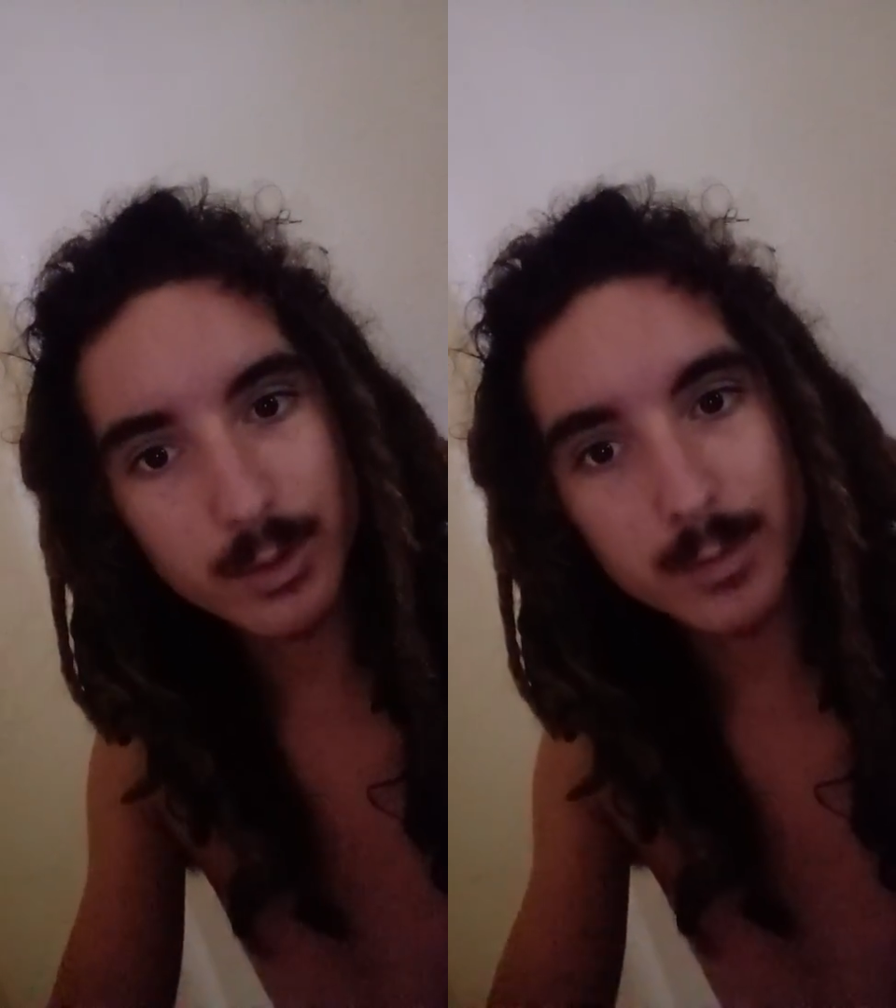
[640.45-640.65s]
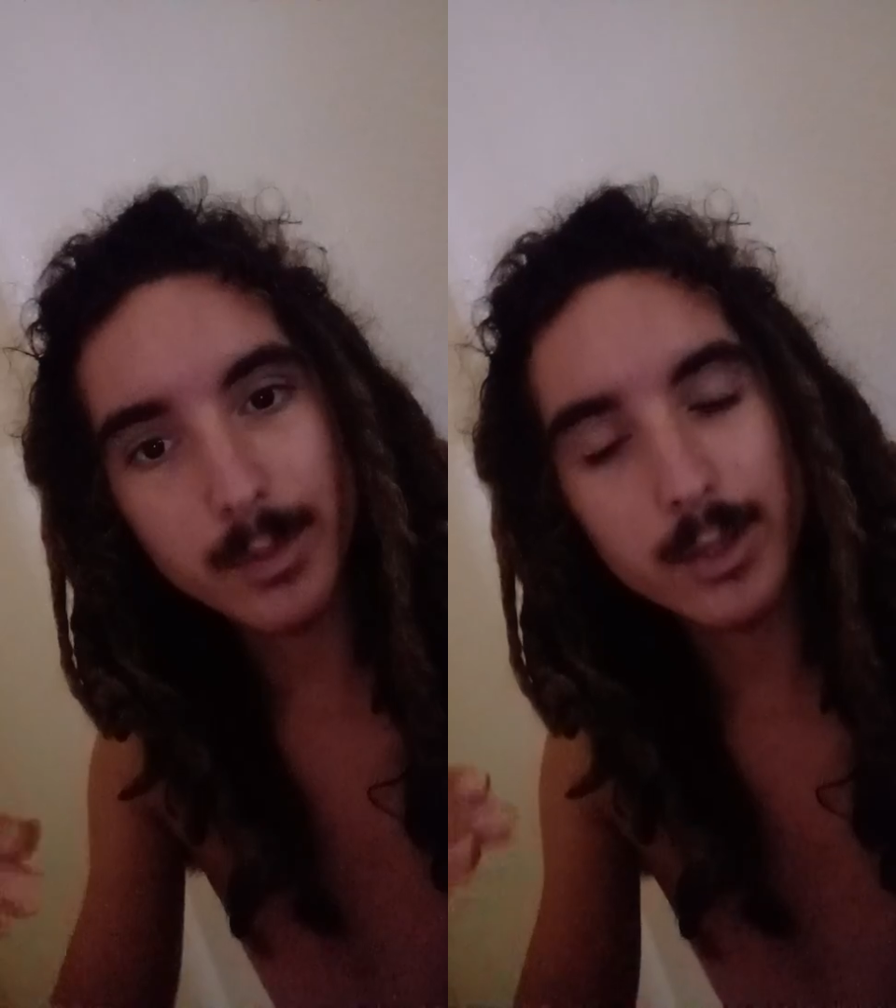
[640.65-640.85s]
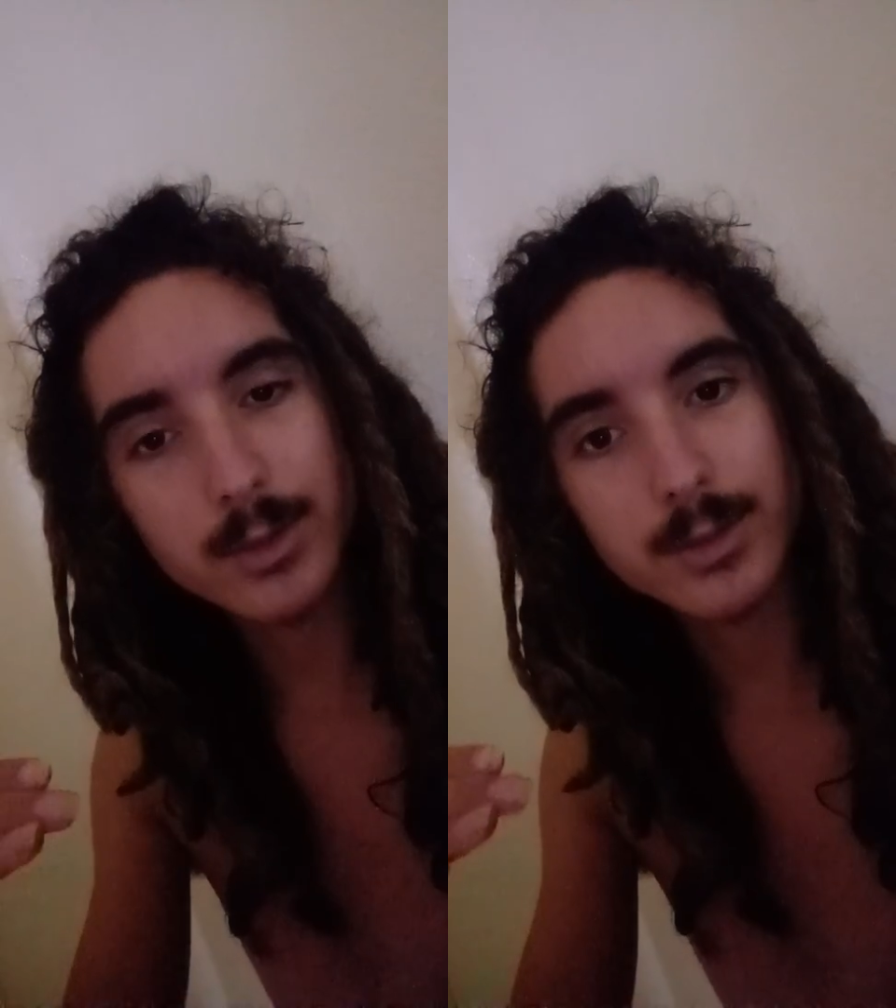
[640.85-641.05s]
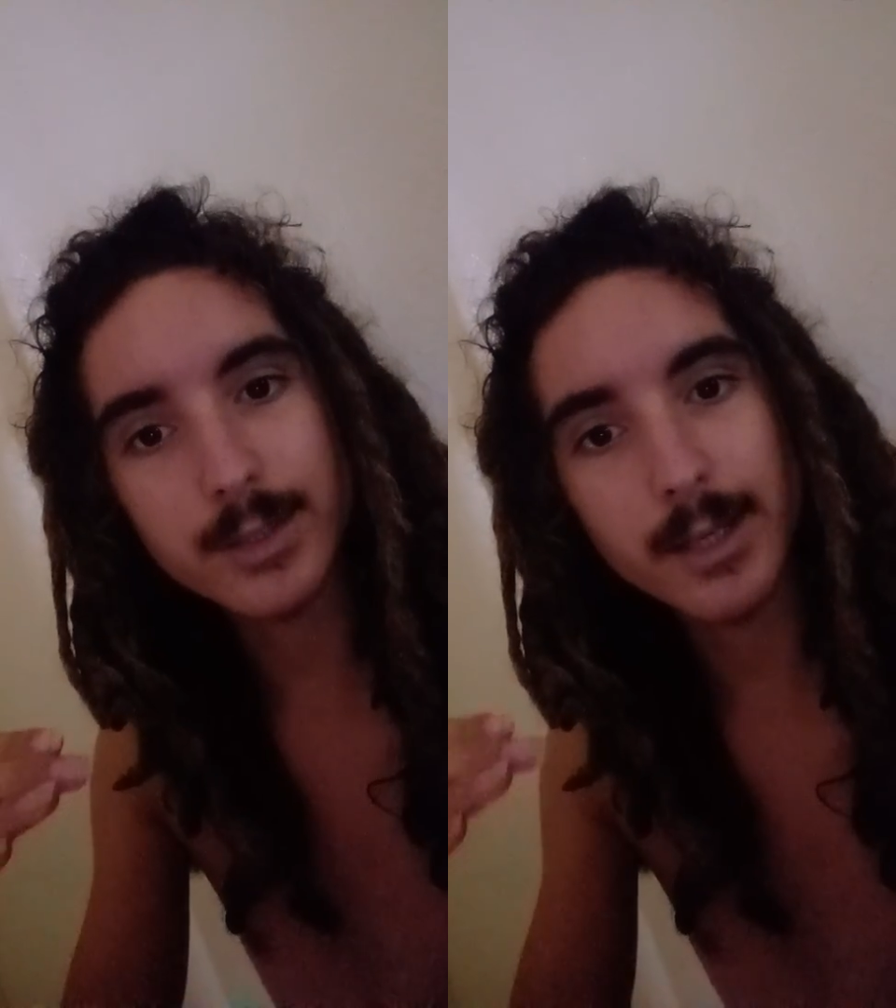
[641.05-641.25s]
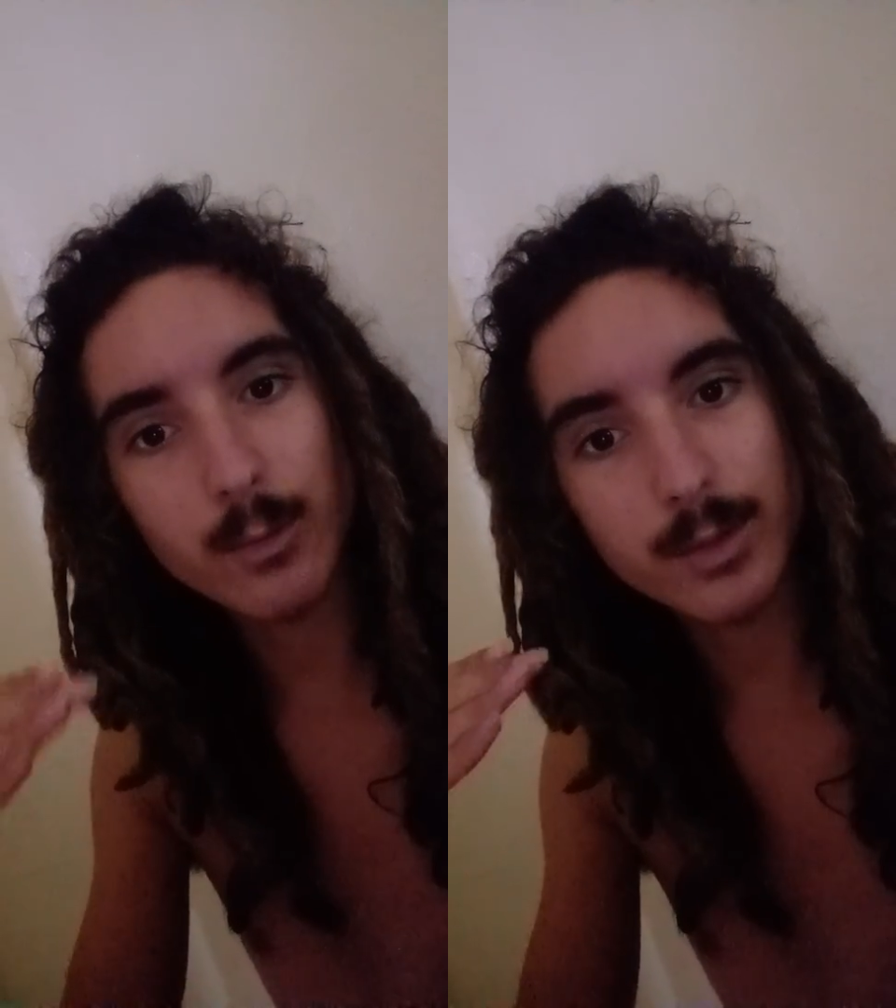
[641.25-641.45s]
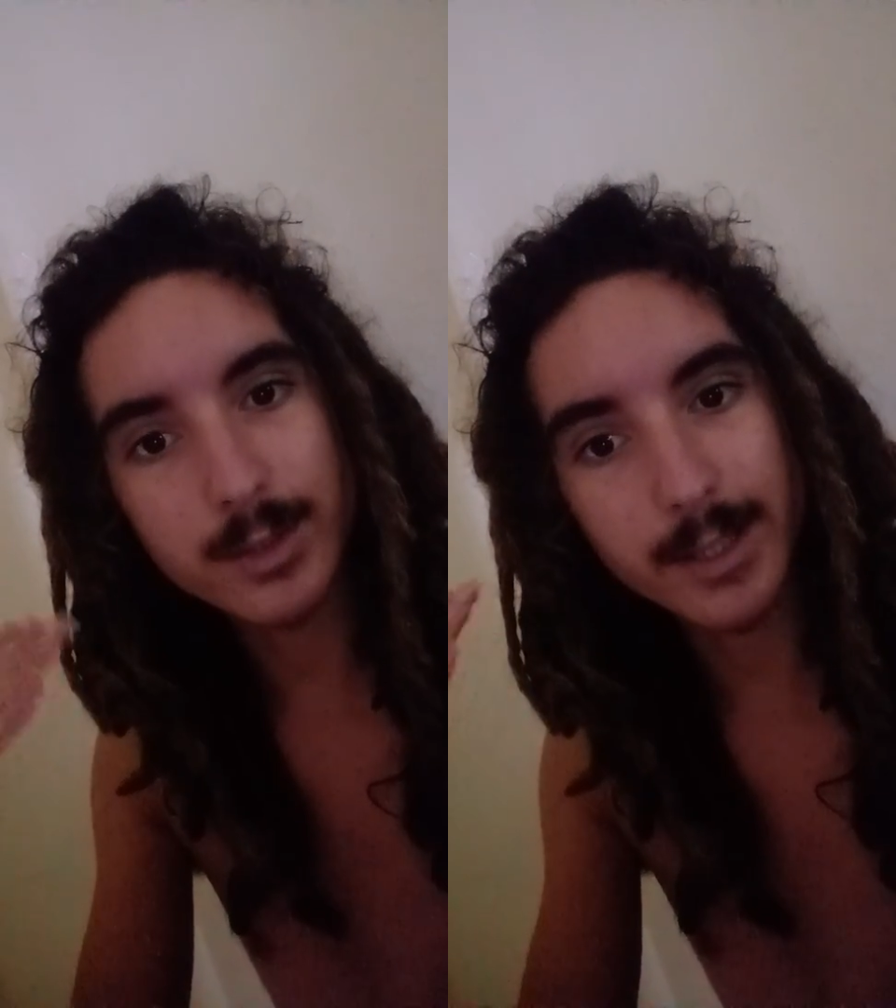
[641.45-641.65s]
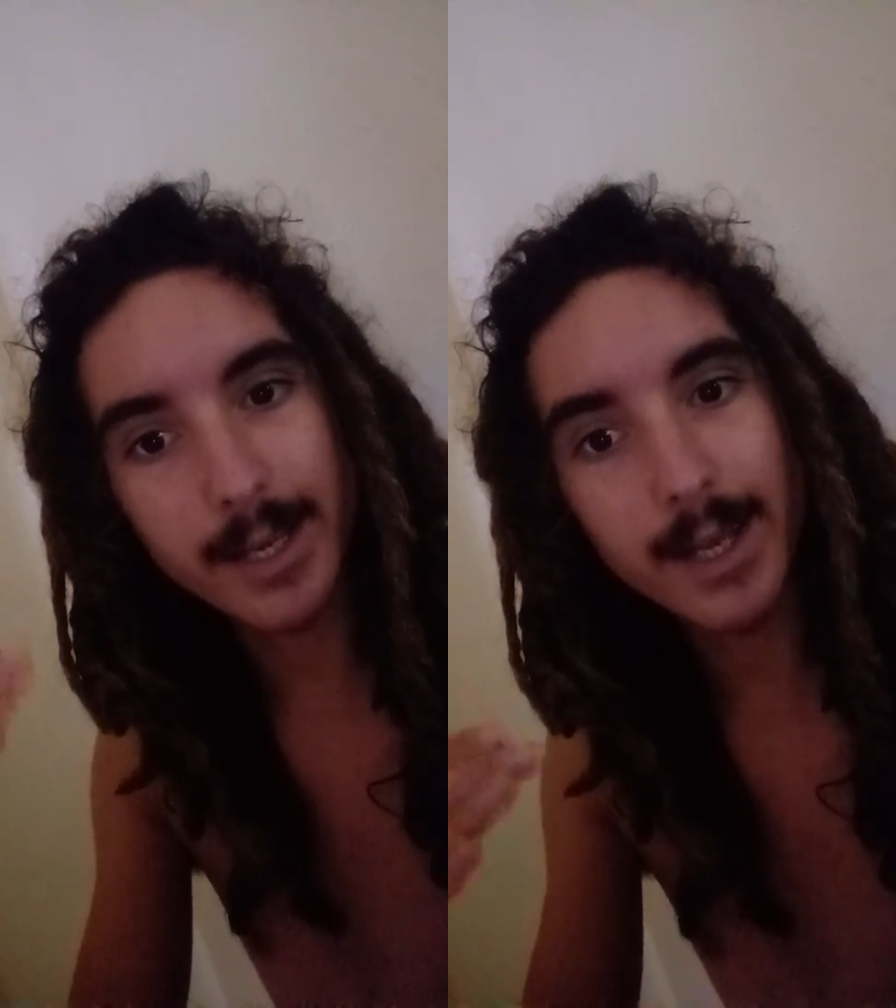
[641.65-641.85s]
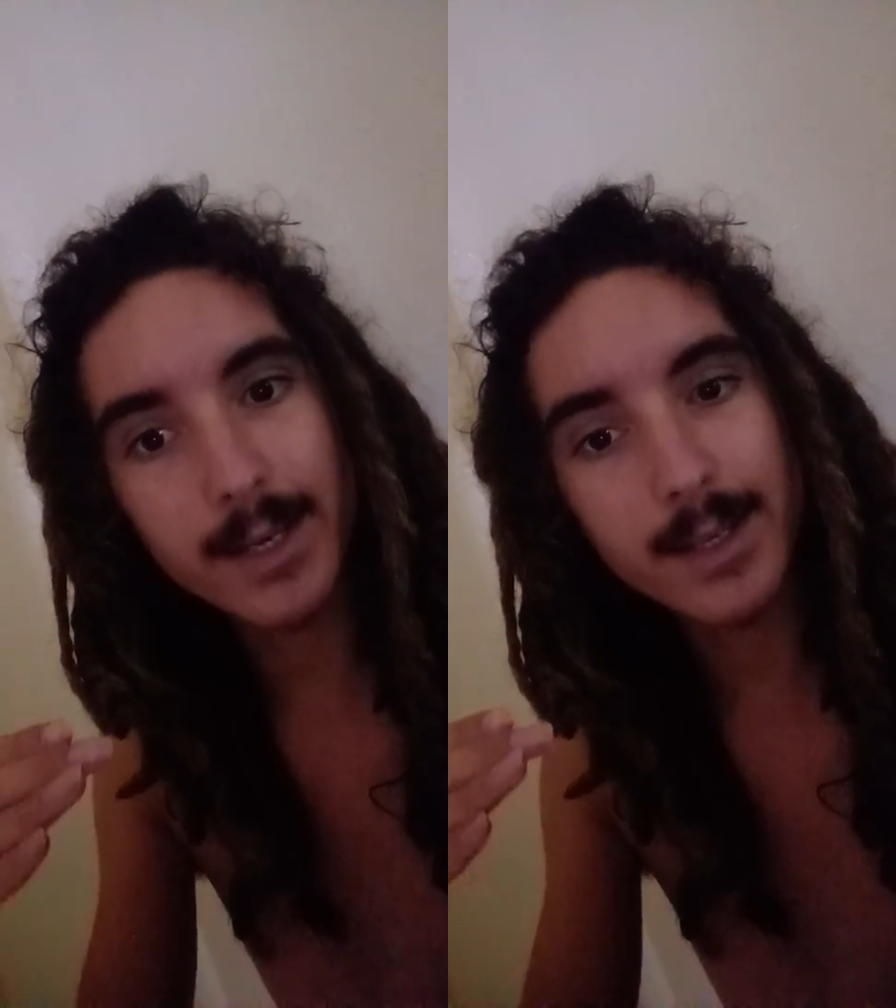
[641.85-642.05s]
spiritual state, once
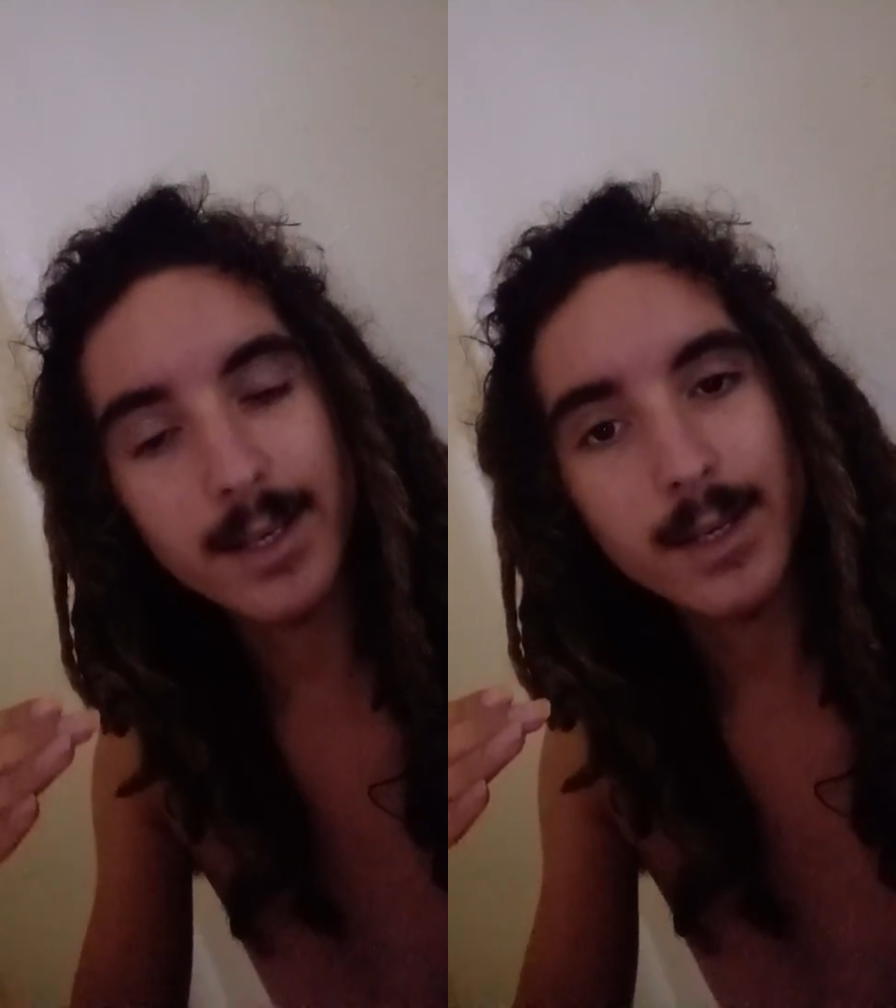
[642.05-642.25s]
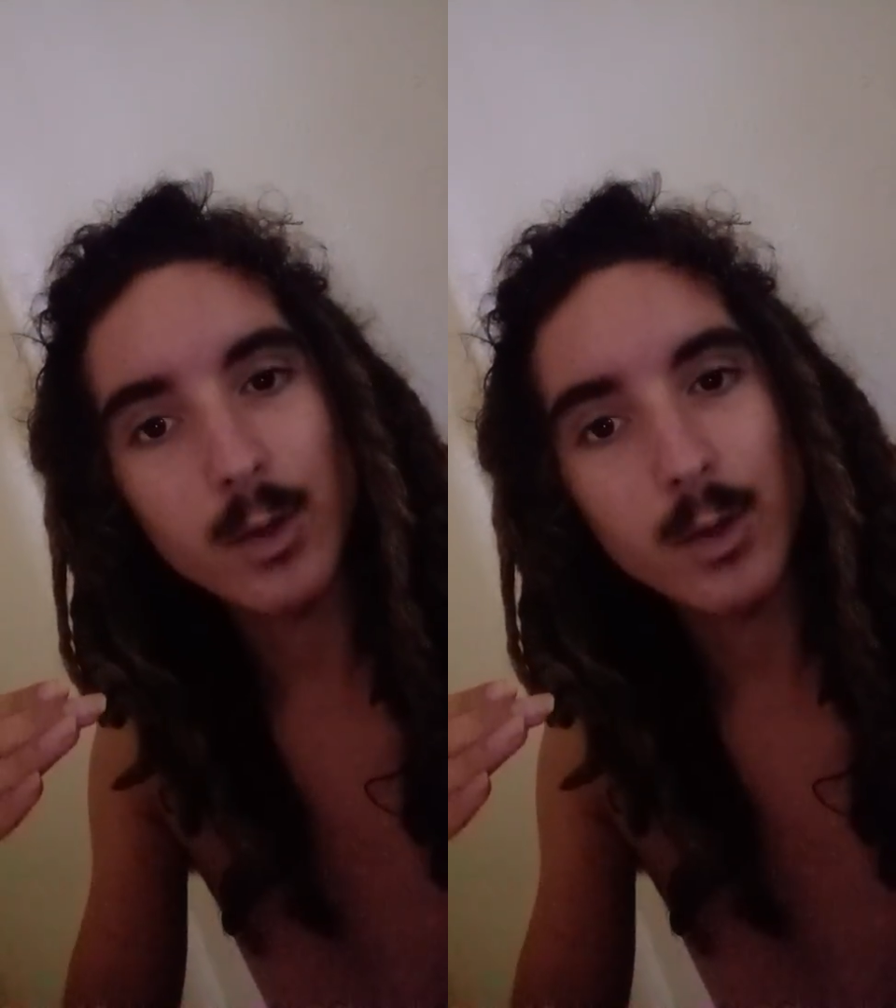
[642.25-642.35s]
again,